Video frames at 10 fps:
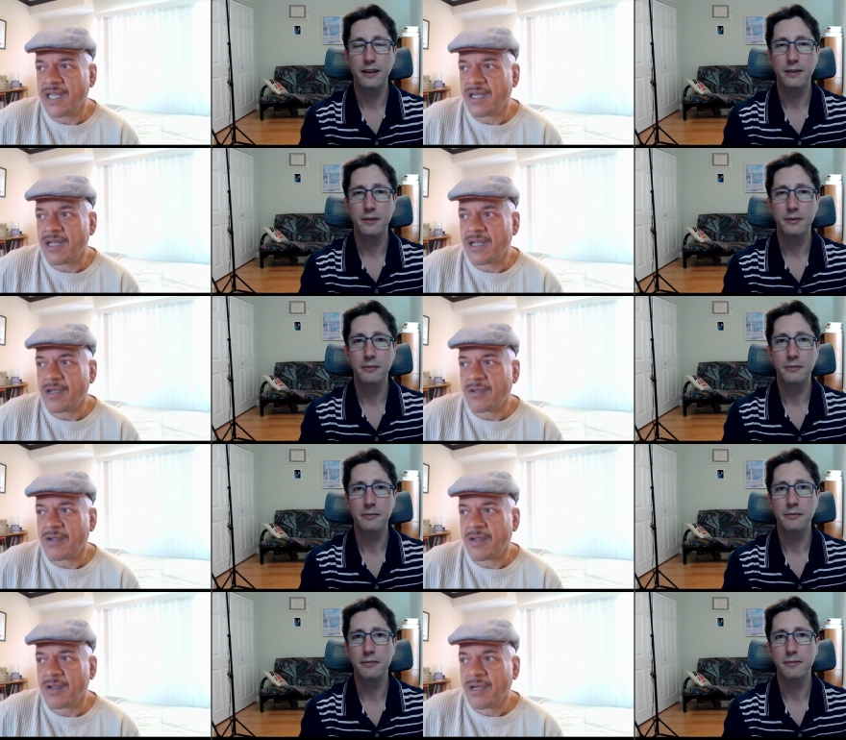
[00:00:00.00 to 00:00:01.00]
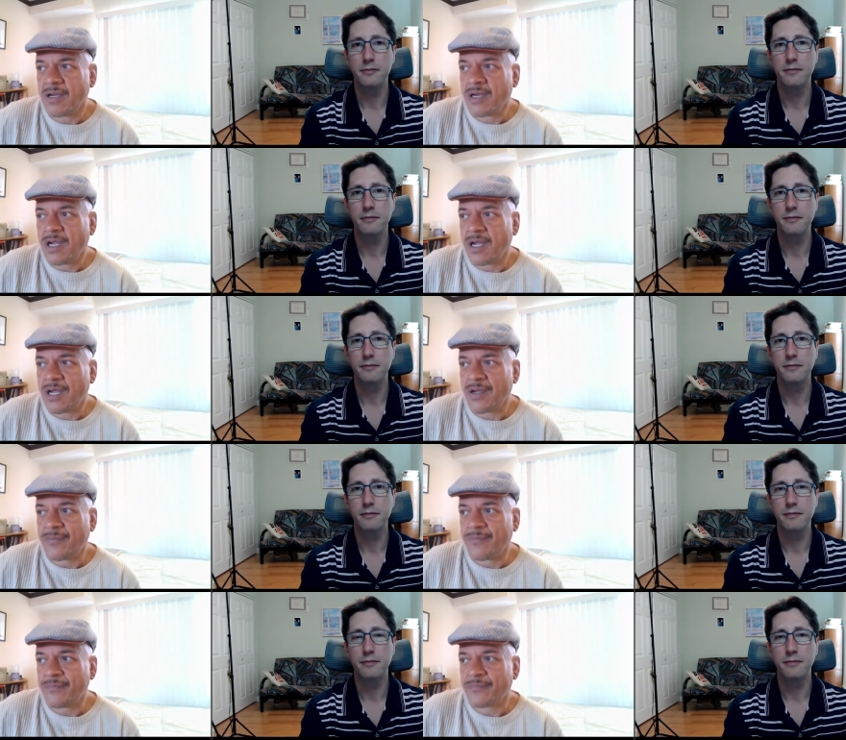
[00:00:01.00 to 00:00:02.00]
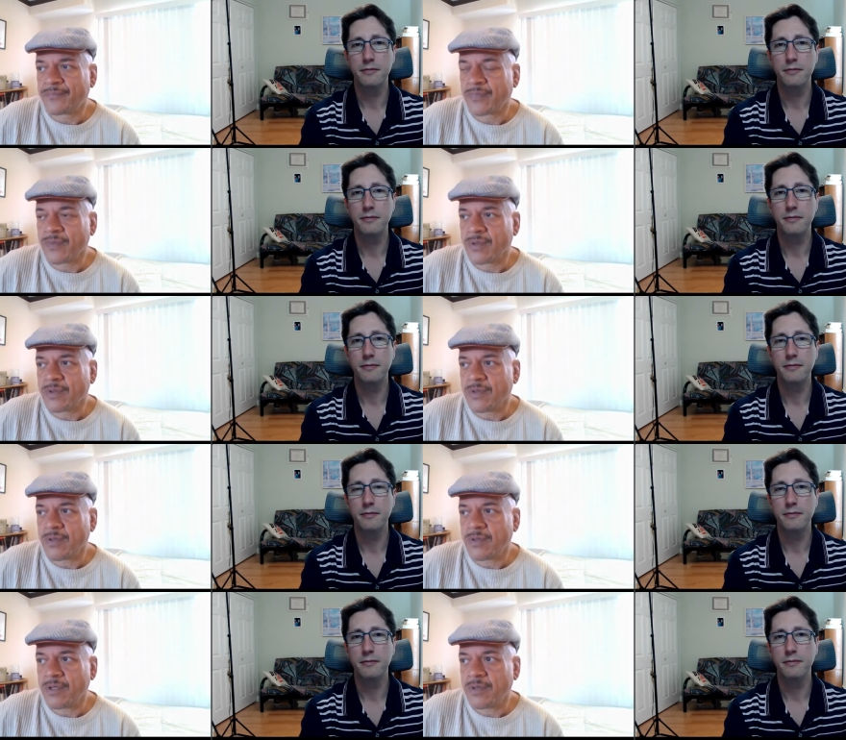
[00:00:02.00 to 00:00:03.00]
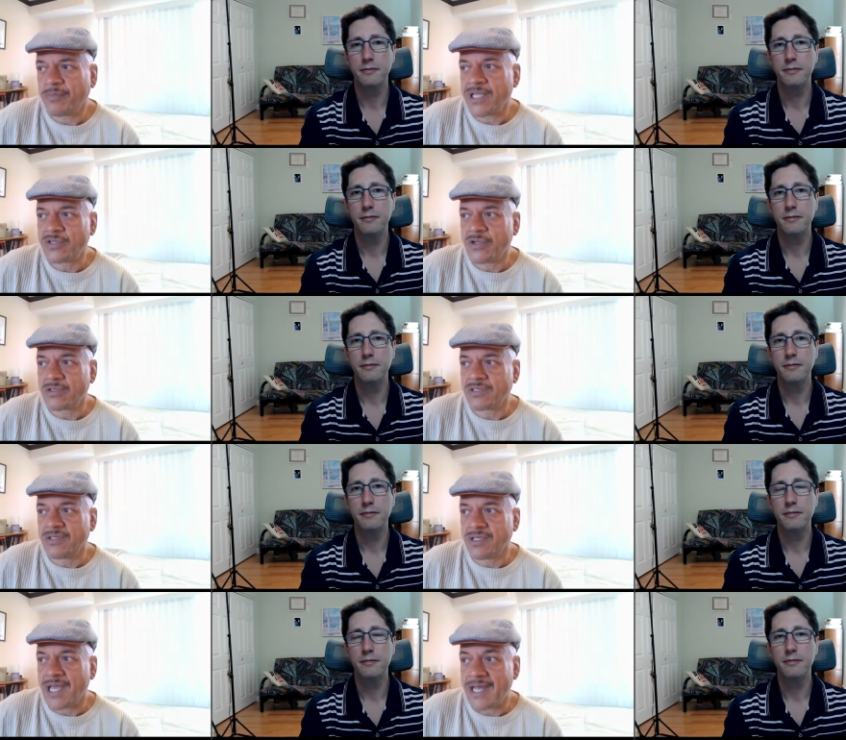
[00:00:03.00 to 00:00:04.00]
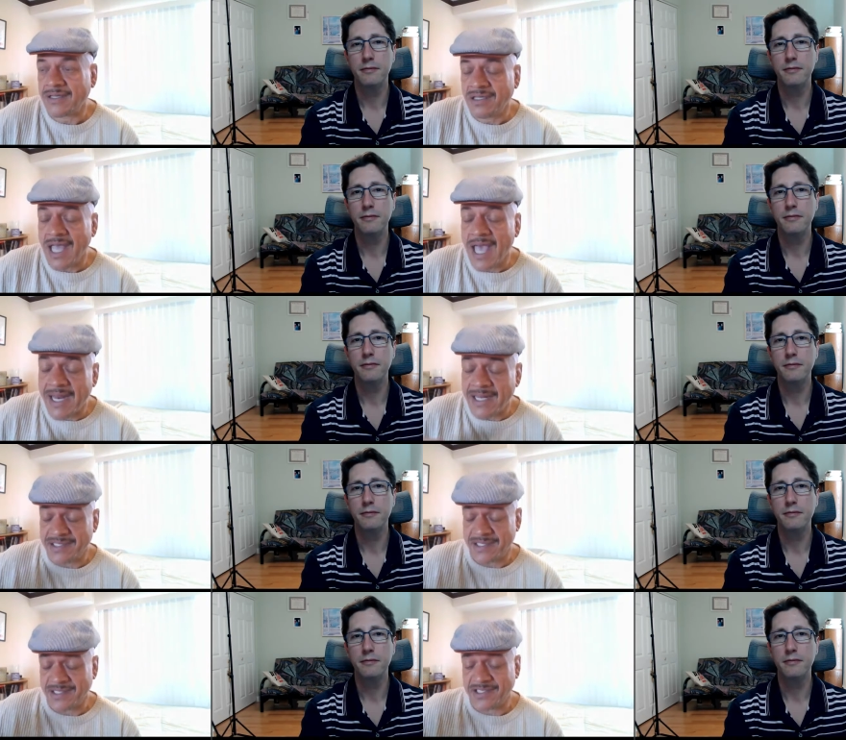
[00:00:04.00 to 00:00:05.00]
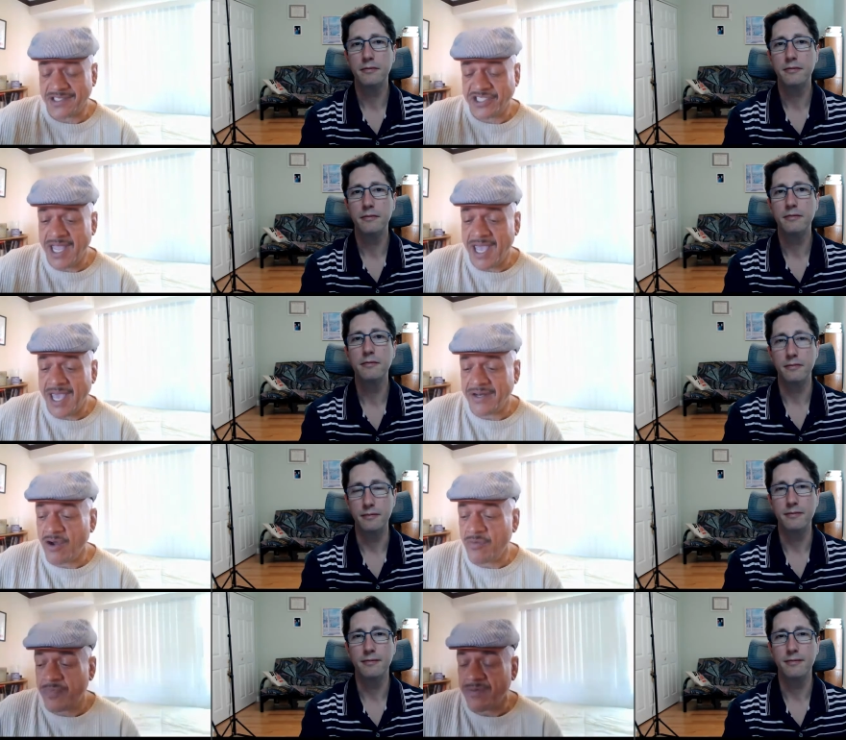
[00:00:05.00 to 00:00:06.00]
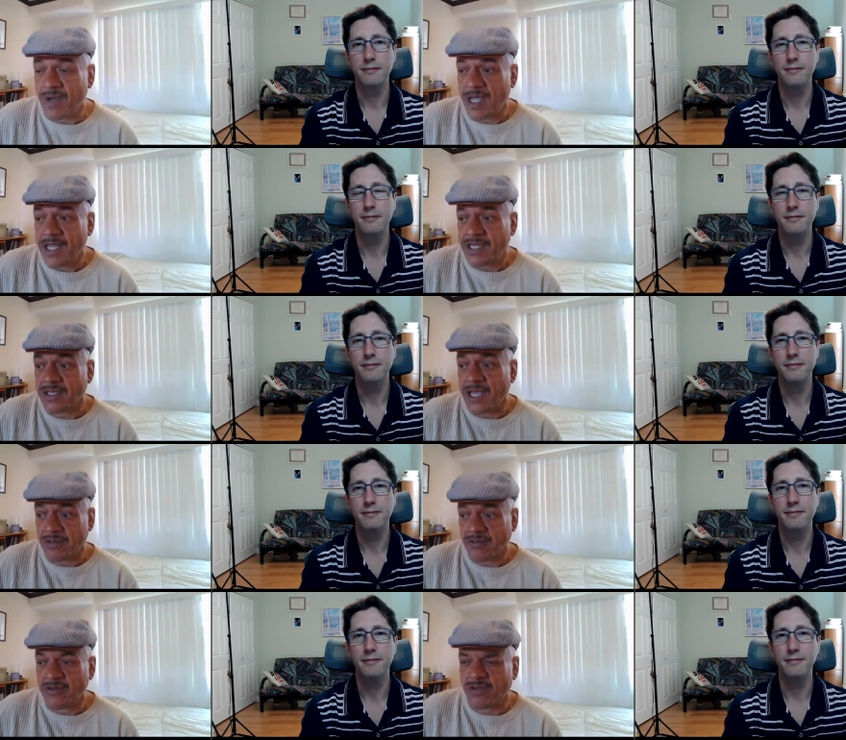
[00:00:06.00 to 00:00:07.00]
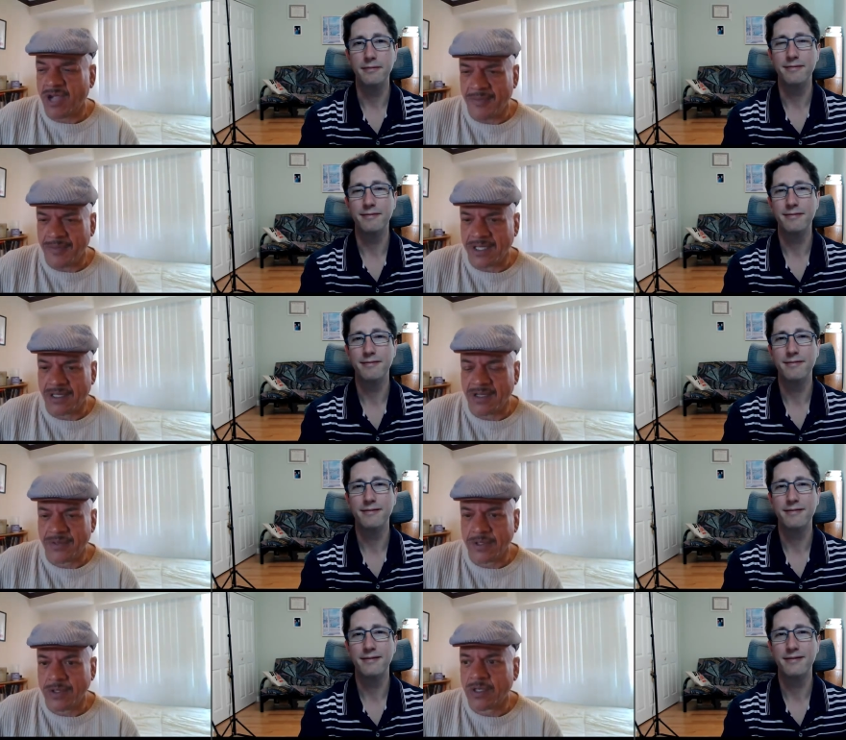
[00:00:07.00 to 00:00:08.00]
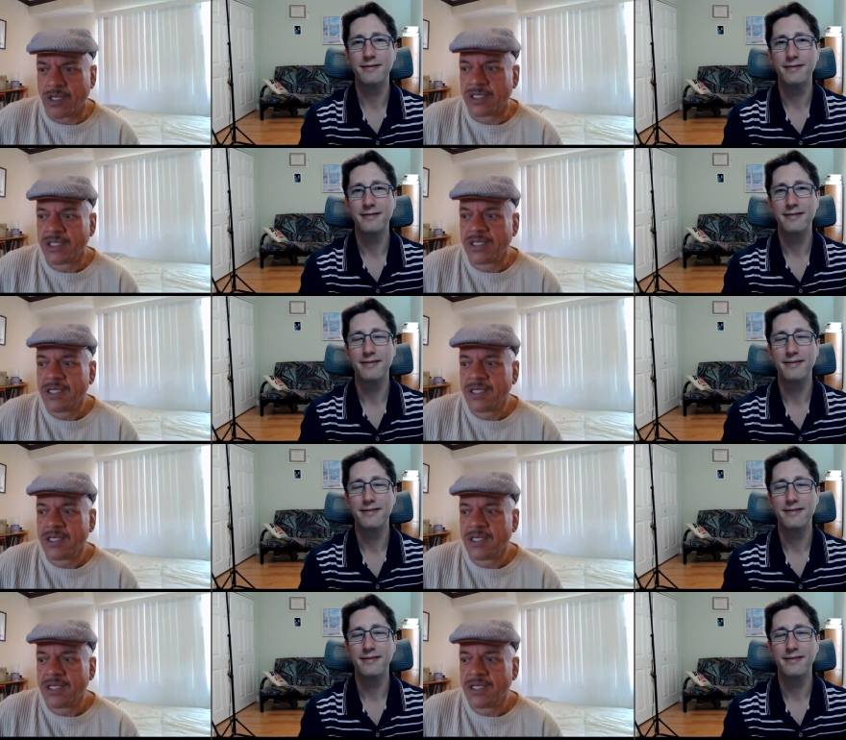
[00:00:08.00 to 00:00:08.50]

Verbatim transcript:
Speaker 1: at a, uh, um, a place called Glad- Gladys's. She had an open mic at a little comedy club in New York,